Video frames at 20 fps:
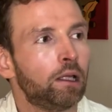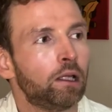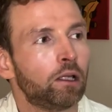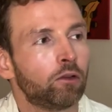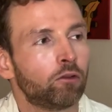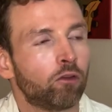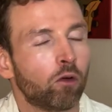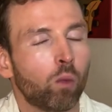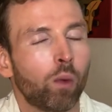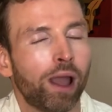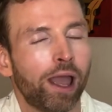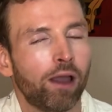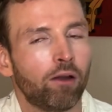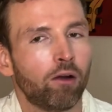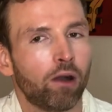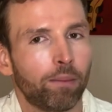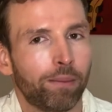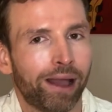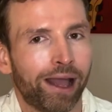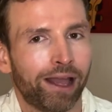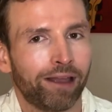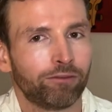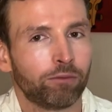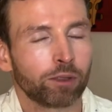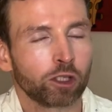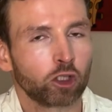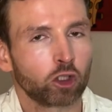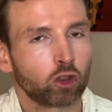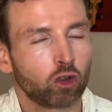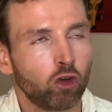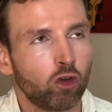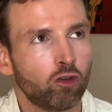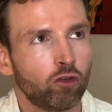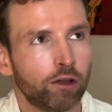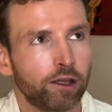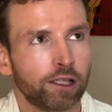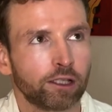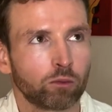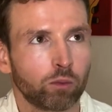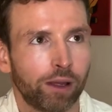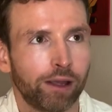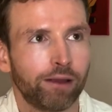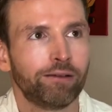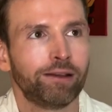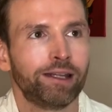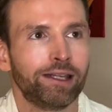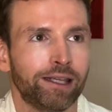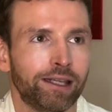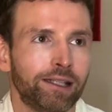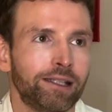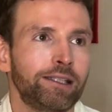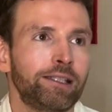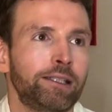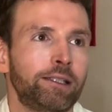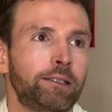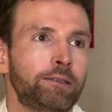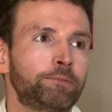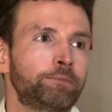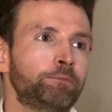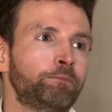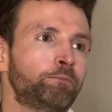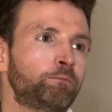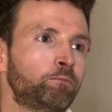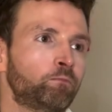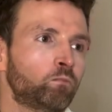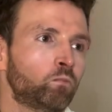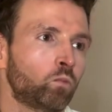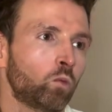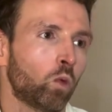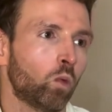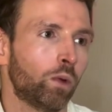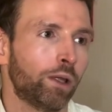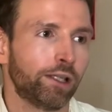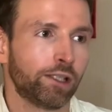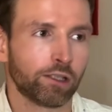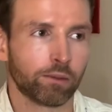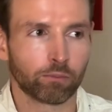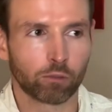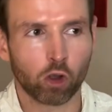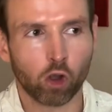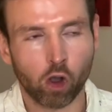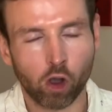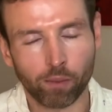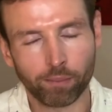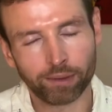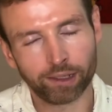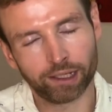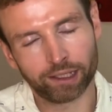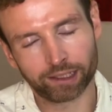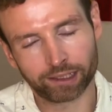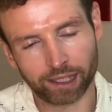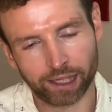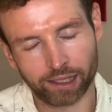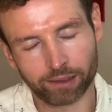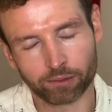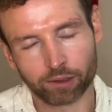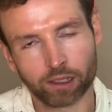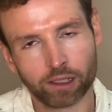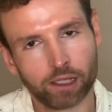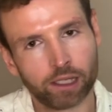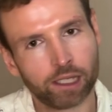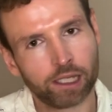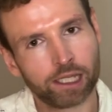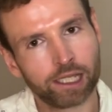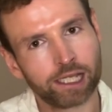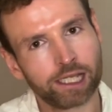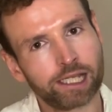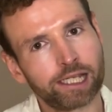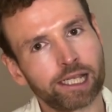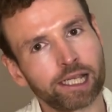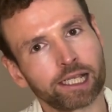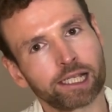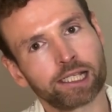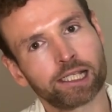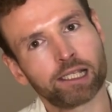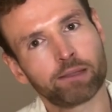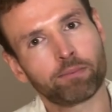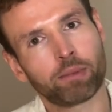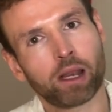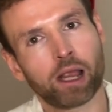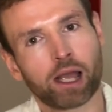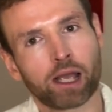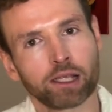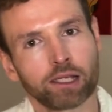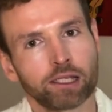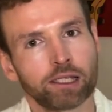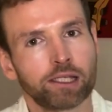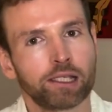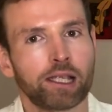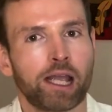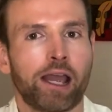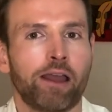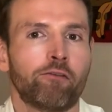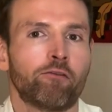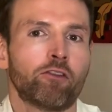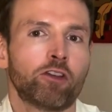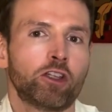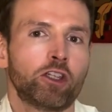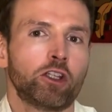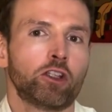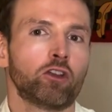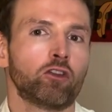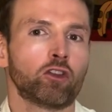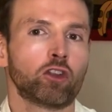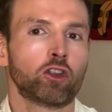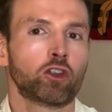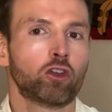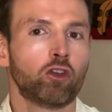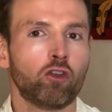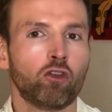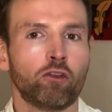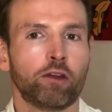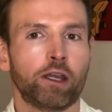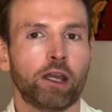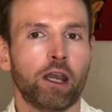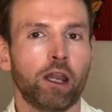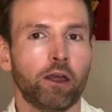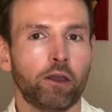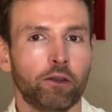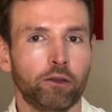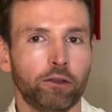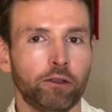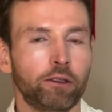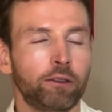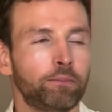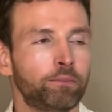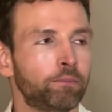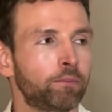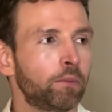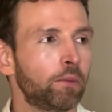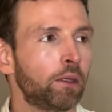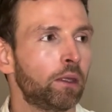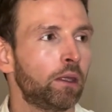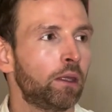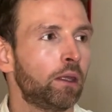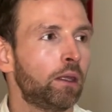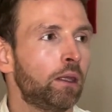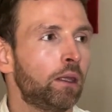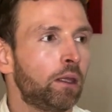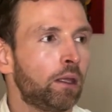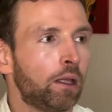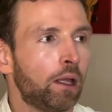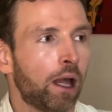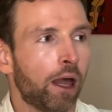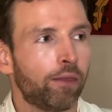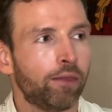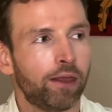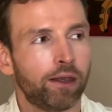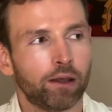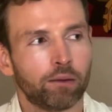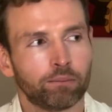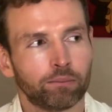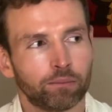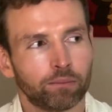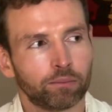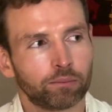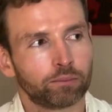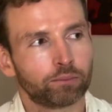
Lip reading: for where I'm at. If my scoring is where it is, which I'm commonly getting 60 plus averages on scoring alone, and then